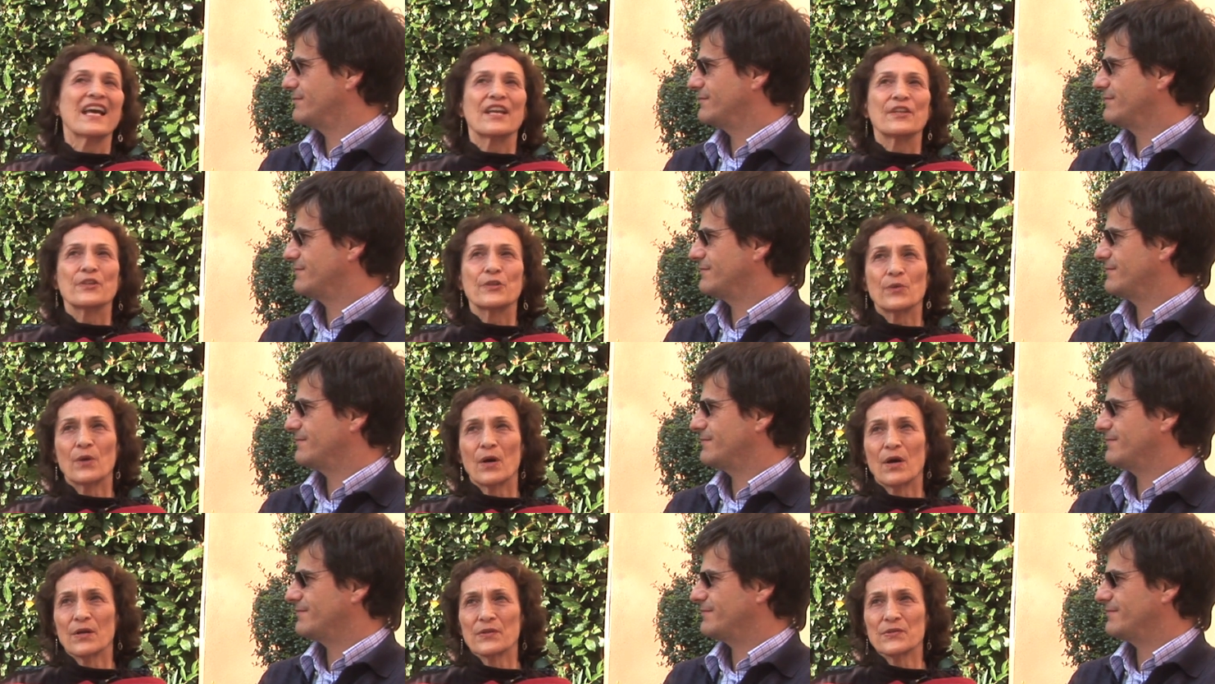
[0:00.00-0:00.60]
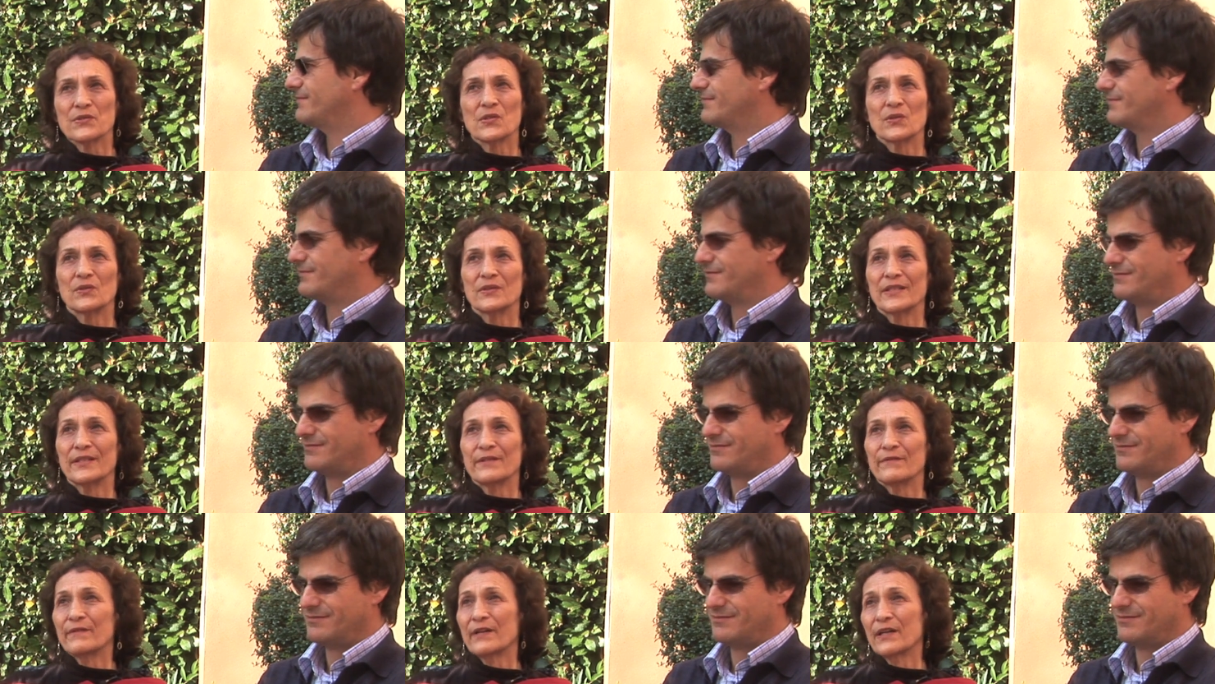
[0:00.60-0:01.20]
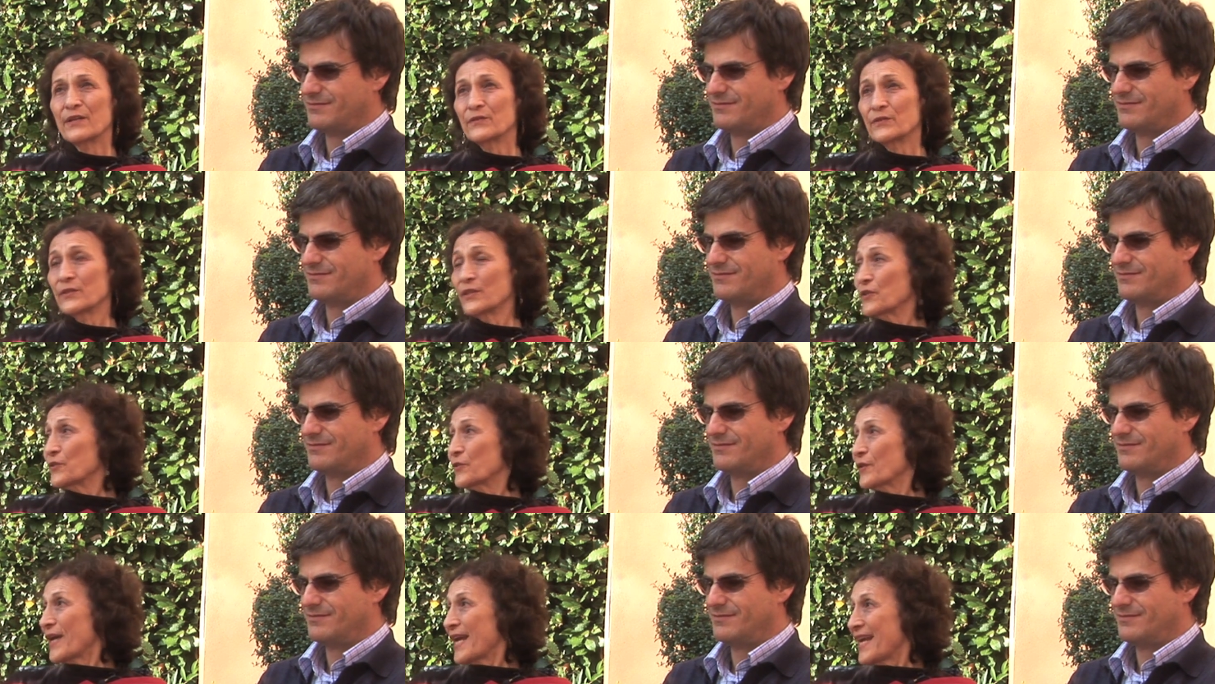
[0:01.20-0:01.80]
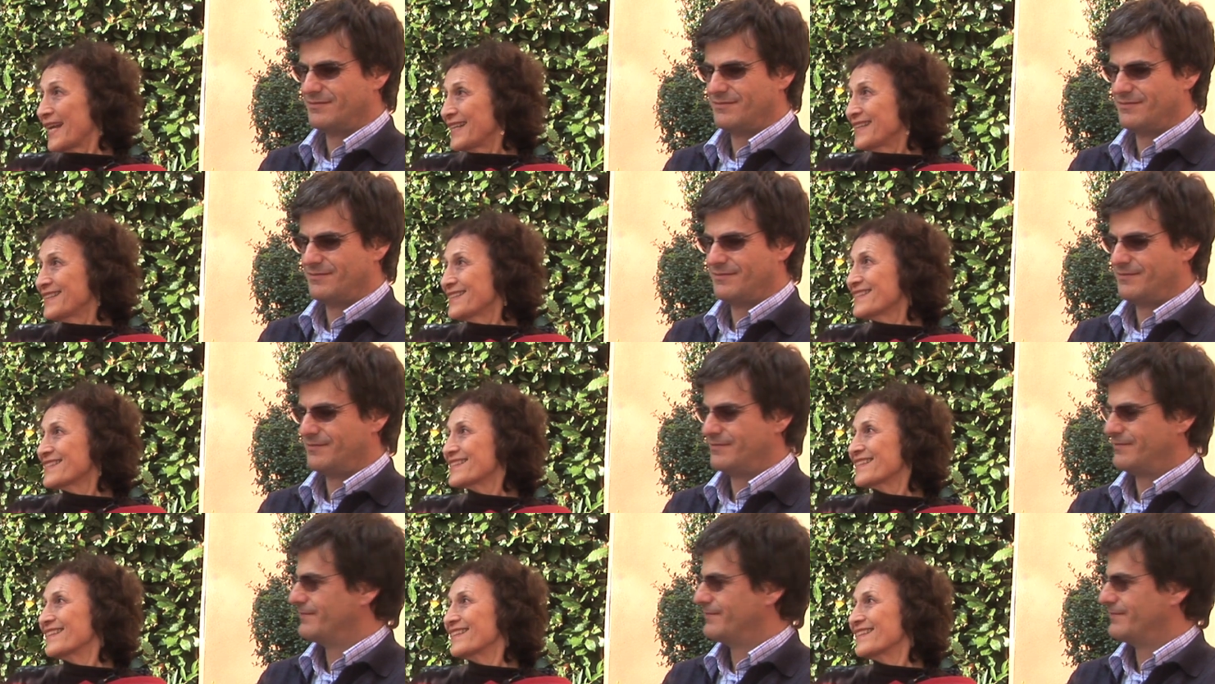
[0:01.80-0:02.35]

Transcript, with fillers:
Speaker 1: You also leave out the grains,